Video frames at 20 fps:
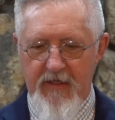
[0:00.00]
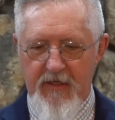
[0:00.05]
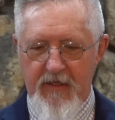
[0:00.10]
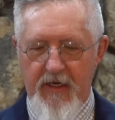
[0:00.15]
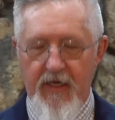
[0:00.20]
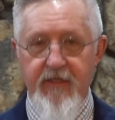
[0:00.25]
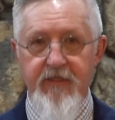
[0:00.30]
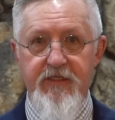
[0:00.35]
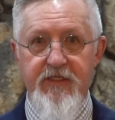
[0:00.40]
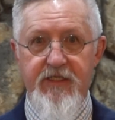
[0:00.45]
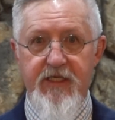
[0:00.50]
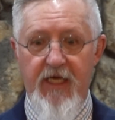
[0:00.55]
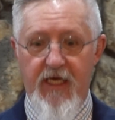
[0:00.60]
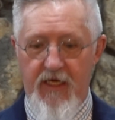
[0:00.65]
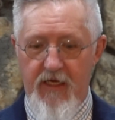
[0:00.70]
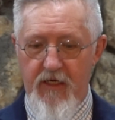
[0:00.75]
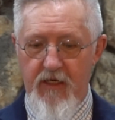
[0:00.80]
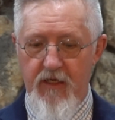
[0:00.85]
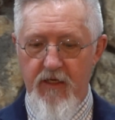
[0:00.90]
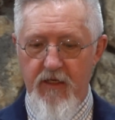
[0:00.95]
and
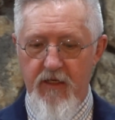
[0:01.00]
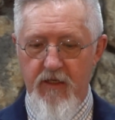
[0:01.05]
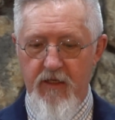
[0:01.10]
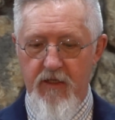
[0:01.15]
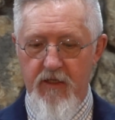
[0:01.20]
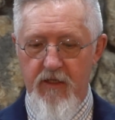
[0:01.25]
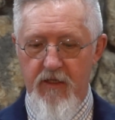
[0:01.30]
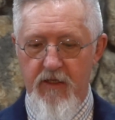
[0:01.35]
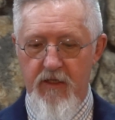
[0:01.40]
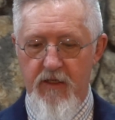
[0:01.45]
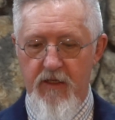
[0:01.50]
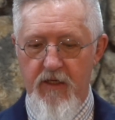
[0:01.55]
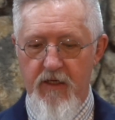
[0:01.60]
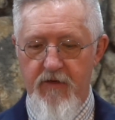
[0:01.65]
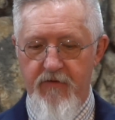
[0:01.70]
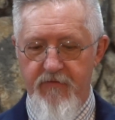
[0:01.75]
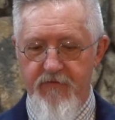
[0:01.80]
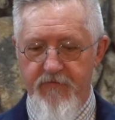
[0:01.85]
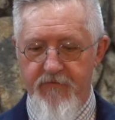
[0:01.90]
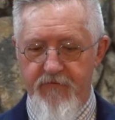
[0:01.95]
see,
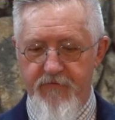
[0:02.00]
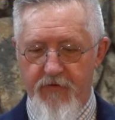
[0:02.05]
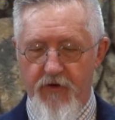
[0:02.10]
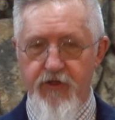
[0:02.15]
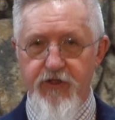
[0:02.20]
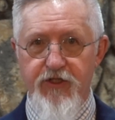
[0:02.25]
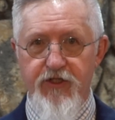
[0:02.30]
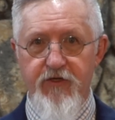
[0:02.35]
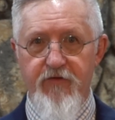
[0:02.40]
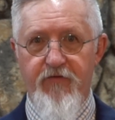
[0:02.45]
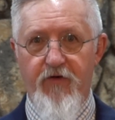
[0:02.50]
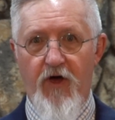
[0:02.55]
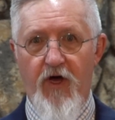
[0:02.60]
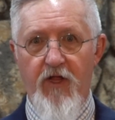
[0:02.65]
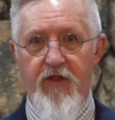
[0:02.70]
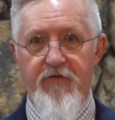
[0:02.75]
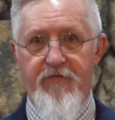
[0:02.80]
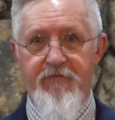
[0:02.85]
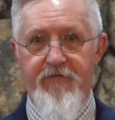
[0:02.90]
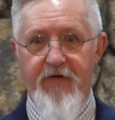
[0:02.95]
first of
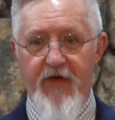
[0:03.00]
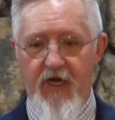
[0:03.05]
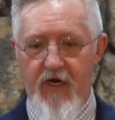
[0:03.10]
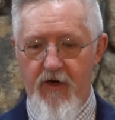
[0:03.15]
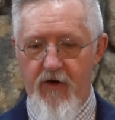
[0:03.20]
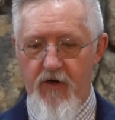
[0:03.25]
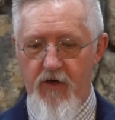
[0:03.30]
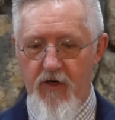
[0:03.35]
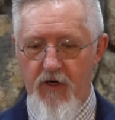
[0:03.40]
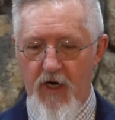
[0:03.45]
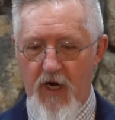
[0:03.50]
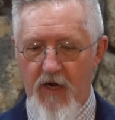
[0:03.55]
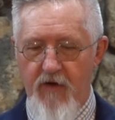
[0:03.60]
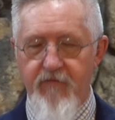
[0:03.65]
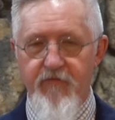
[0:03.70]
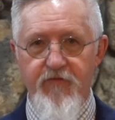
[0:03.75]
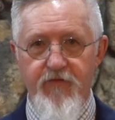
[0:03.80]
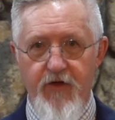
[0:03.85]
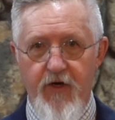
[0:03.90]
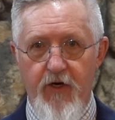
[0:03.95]
all, the fear
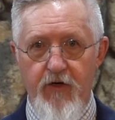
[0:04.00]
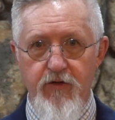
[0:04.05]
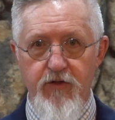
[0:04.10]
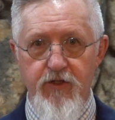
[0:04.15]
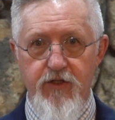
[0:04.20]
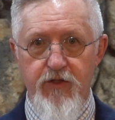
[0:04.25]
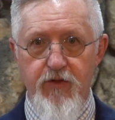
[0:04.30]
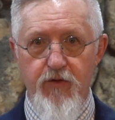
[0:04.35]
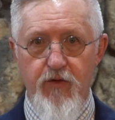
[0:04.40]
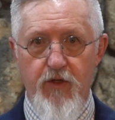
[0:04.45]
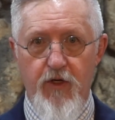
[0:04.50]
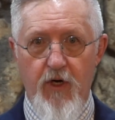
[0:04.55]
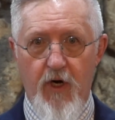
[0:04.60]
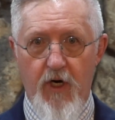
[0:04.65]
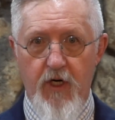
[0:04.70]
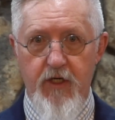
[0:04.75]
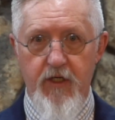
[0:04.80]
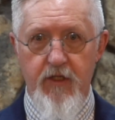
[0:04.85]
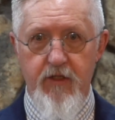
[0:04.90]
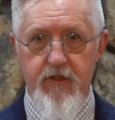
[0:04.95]
of those who
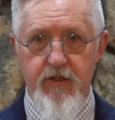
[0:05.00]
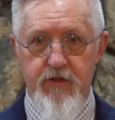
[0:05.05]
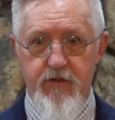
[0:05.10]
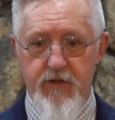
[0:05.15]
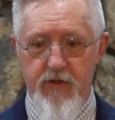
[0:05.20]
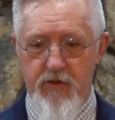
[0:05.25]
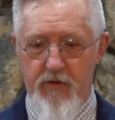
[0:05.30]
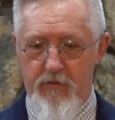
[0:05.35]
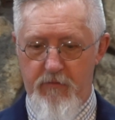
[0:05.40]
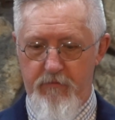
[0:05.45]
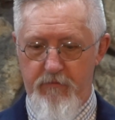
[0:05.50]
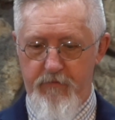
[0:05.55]
guarded the tomb.